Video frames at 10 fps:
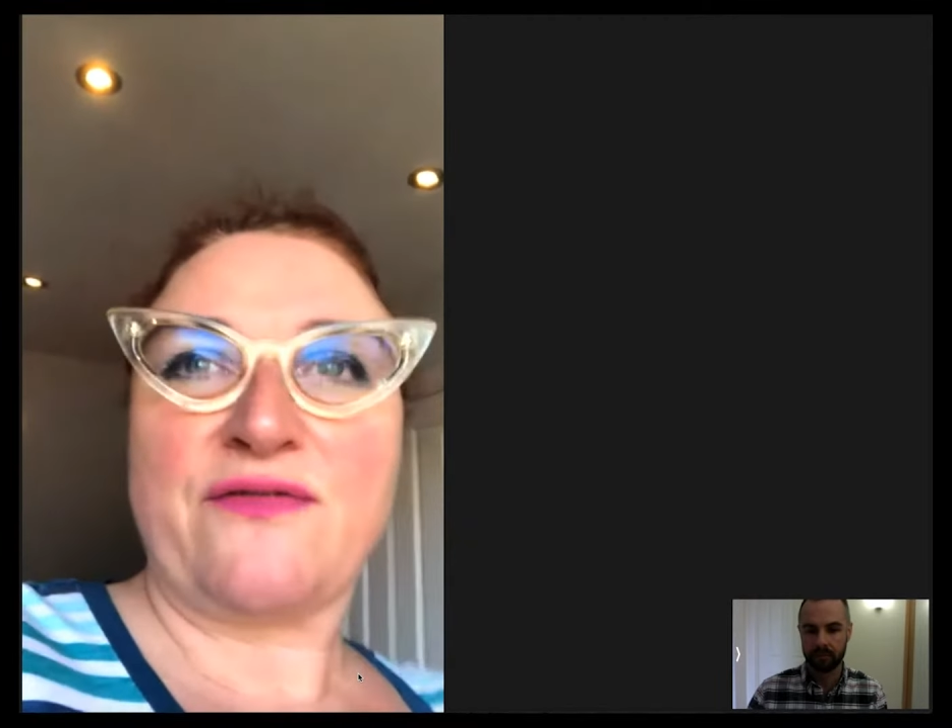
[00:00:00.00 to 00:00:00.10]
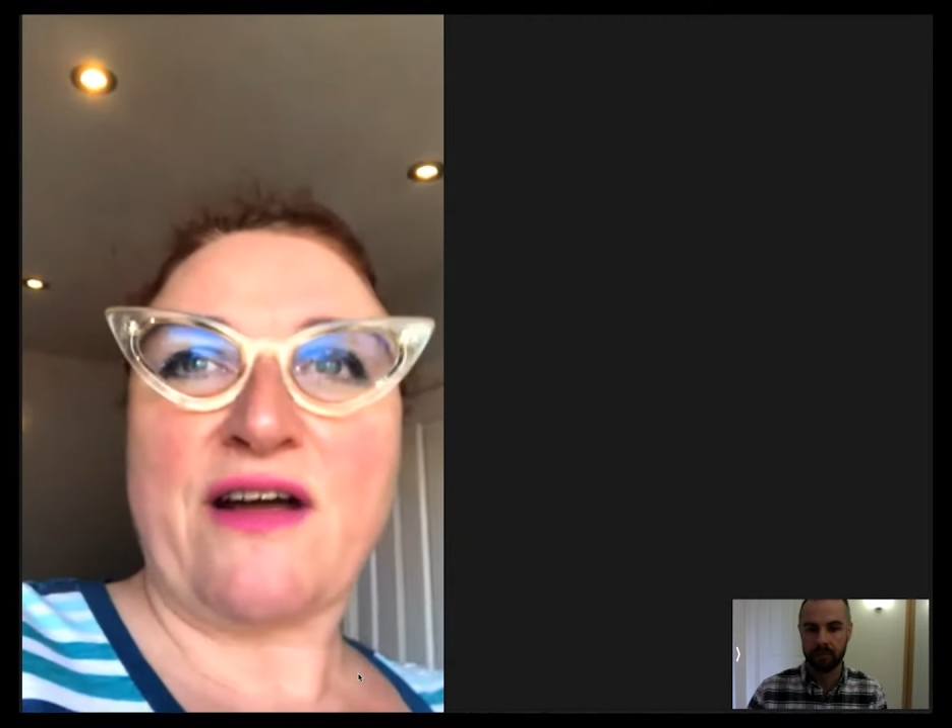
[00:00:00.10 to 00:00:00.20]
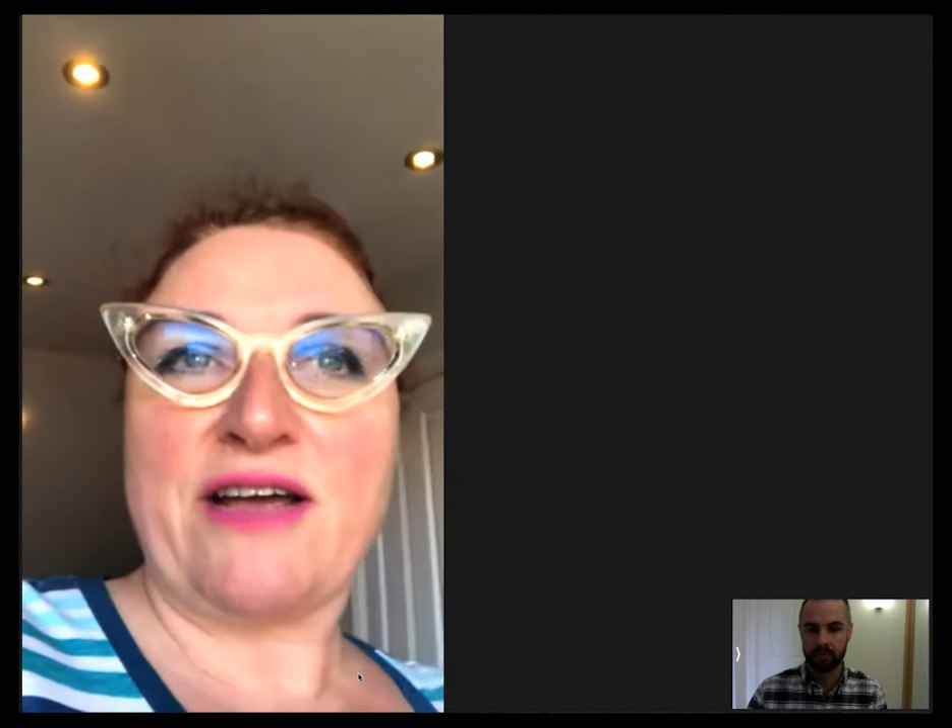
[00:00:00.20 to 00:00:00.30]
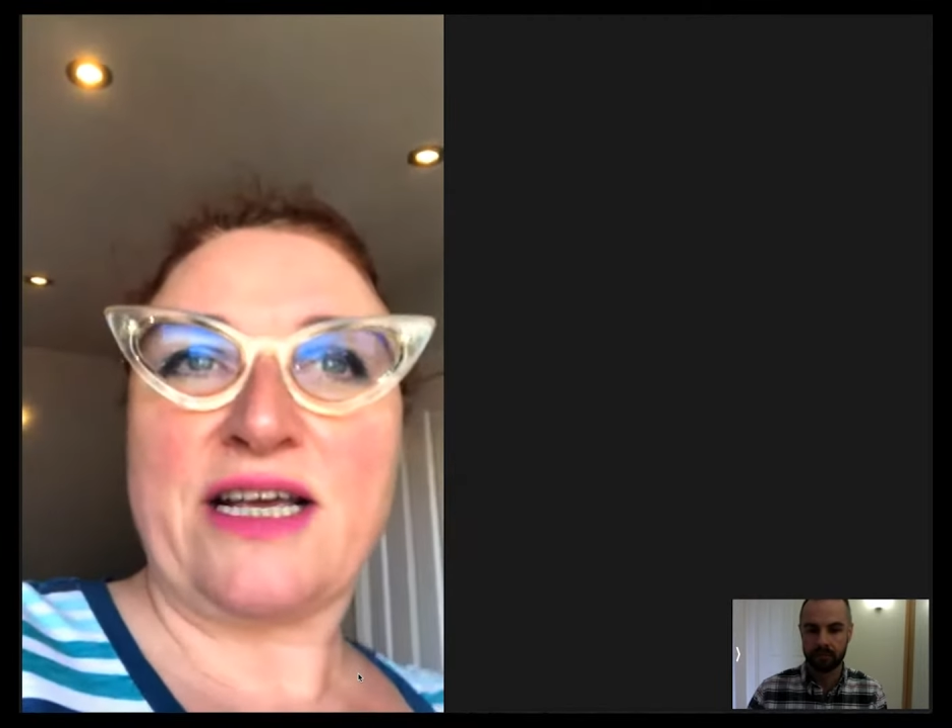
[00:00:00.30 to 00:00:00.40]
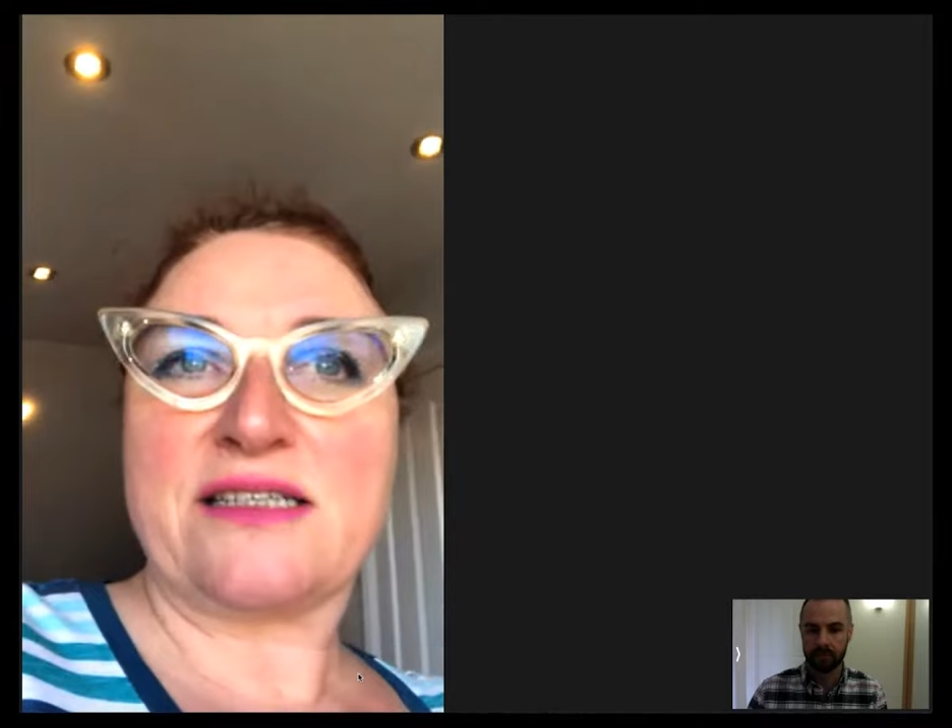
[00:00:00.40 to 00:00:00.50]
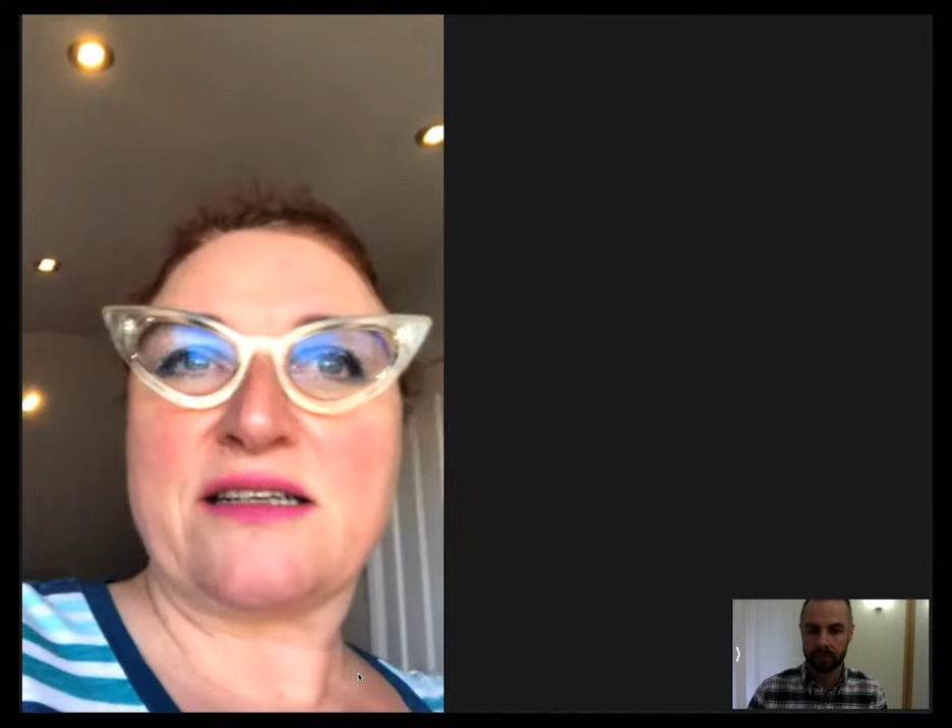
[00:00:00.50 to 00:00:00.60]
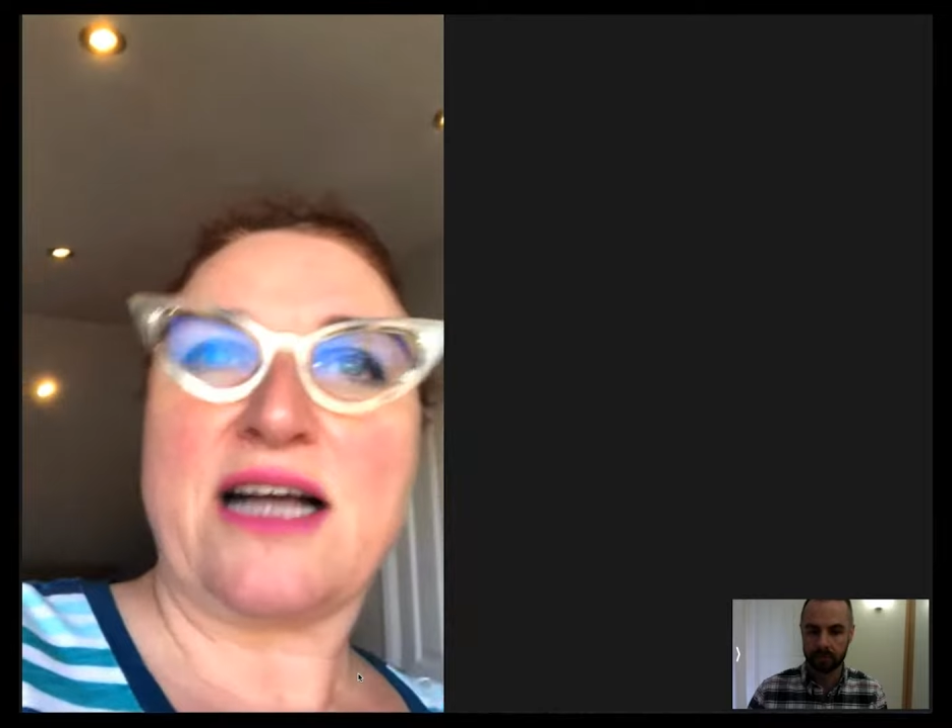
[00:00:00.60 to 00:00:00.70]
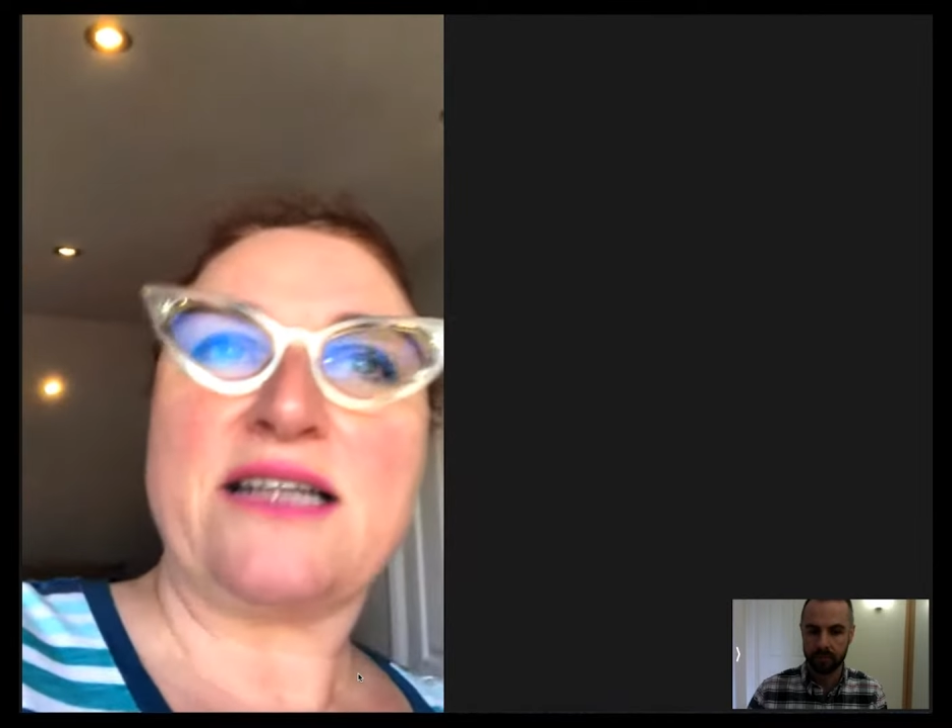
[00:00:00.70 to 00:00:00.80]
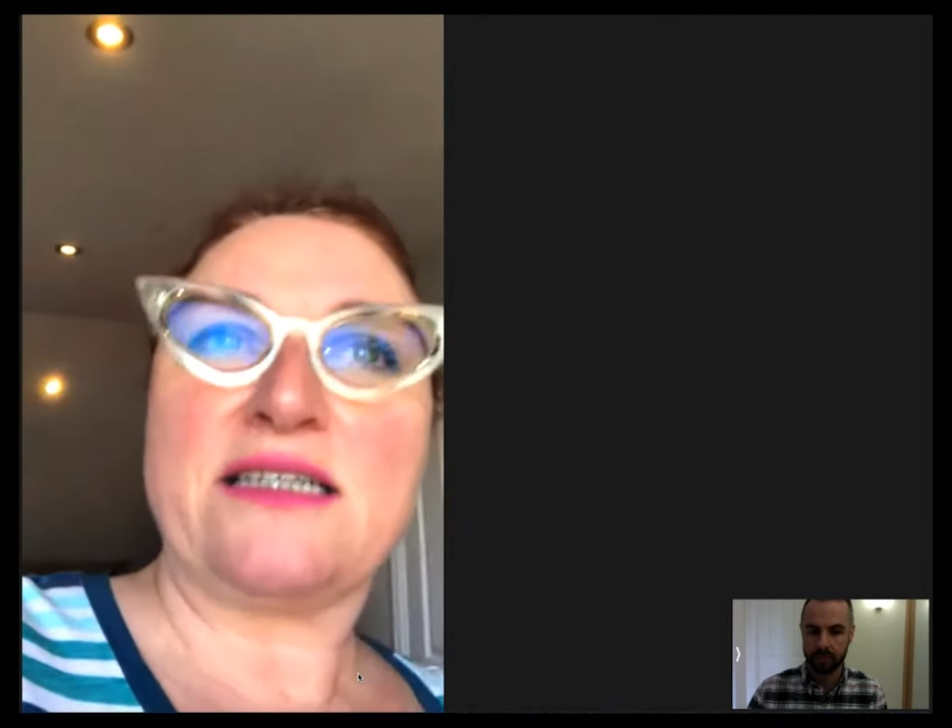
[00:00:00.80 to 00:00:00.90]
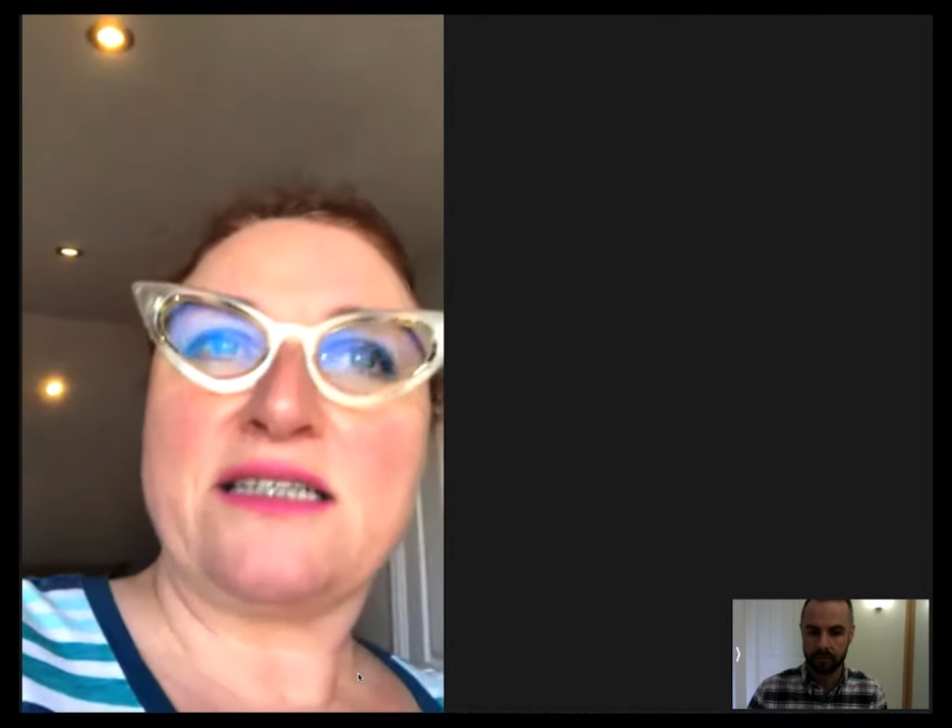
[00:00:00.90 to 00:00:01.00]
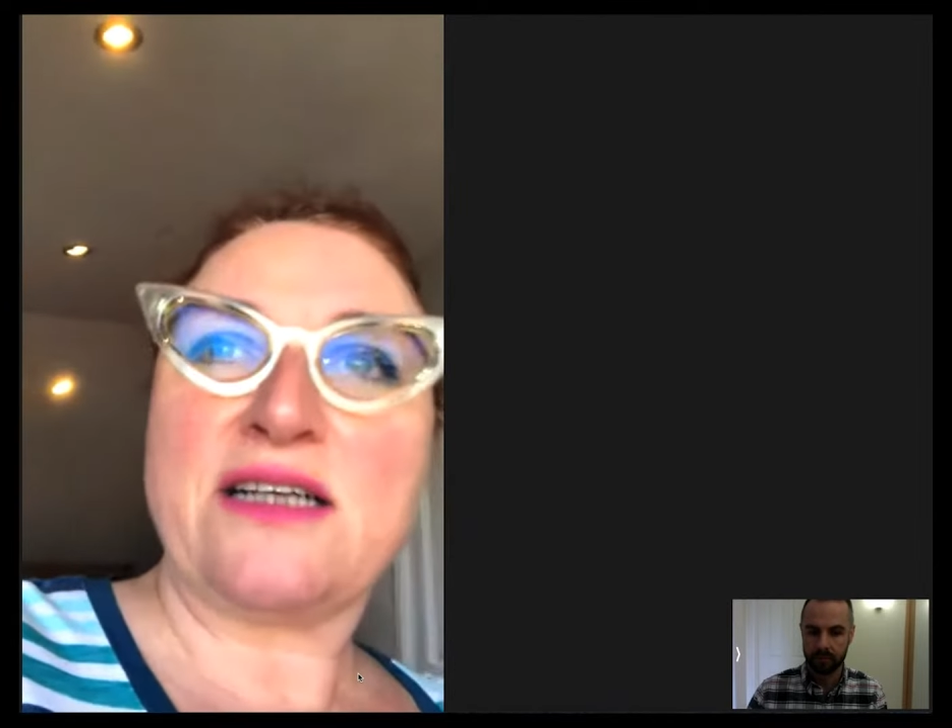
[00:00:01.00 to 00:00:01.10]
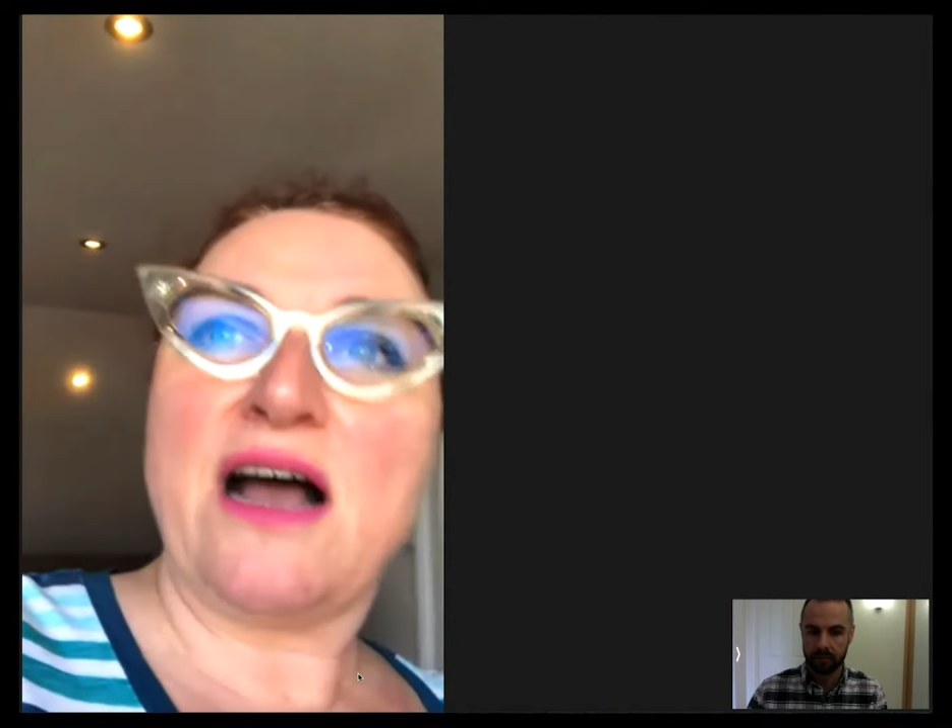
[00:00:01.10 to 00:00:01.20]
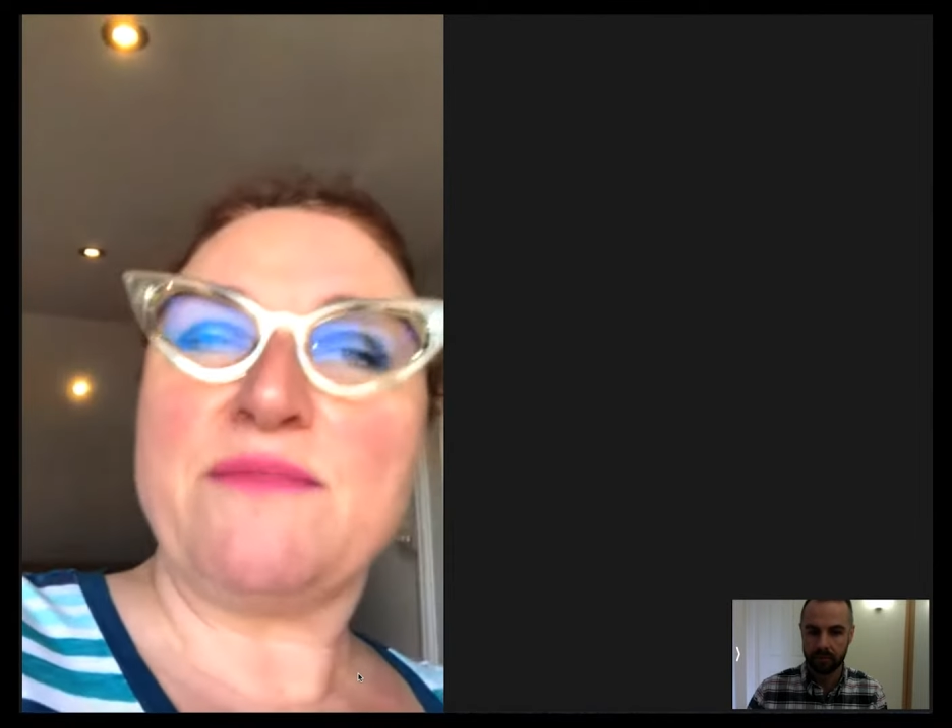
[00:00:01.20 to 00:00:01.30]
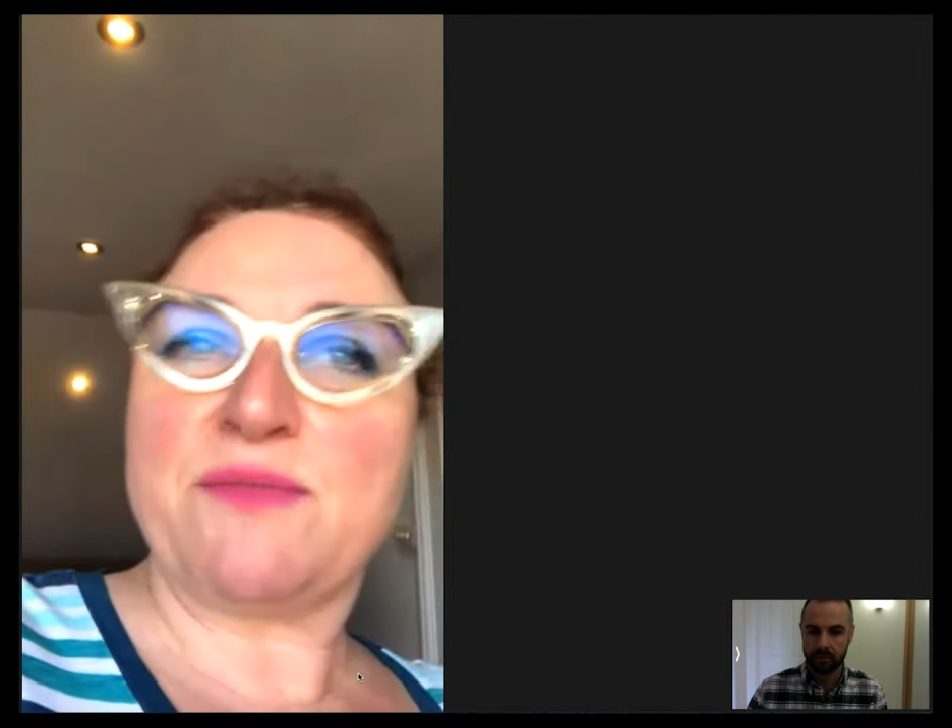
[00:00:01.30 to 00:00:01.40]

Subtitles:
very exciting time